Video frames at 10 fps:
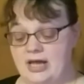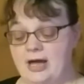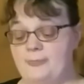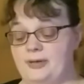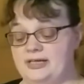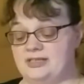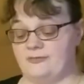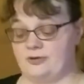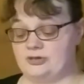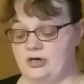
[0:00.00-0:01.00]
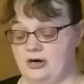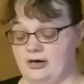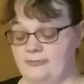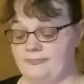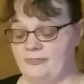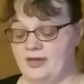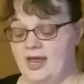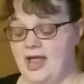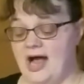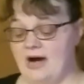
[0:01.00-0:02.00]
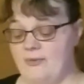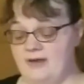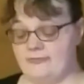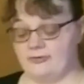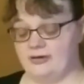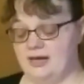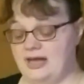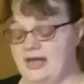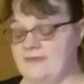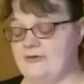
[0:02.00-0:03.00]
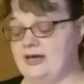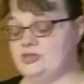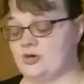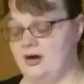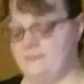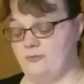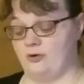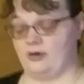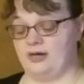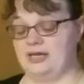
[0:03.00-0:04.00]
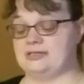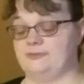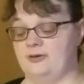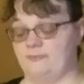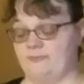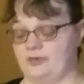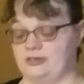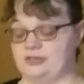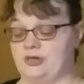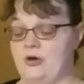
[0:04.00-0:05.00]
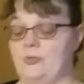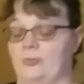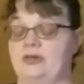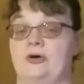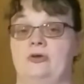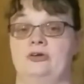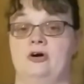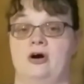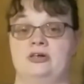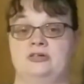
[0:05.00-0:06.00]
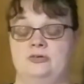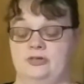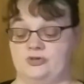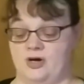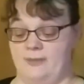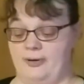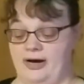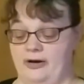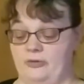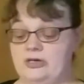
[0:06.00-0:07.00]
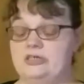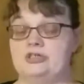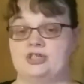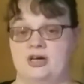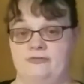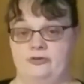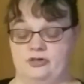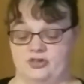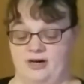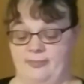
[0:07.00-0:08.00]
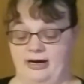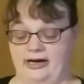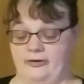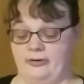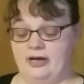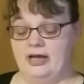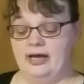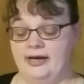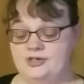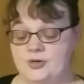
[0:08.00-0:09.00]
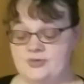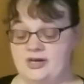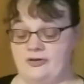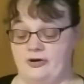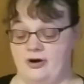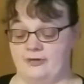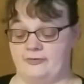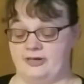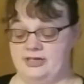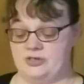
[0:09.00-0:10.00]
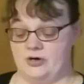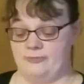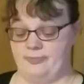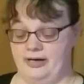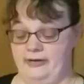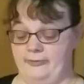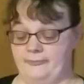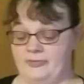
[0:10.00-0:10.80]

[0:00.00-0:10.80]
and plays the first card. However, if a draw 4 is flipped first, return the card to the draw pile, shuffle the draw pile, and choose another card for the discard pile.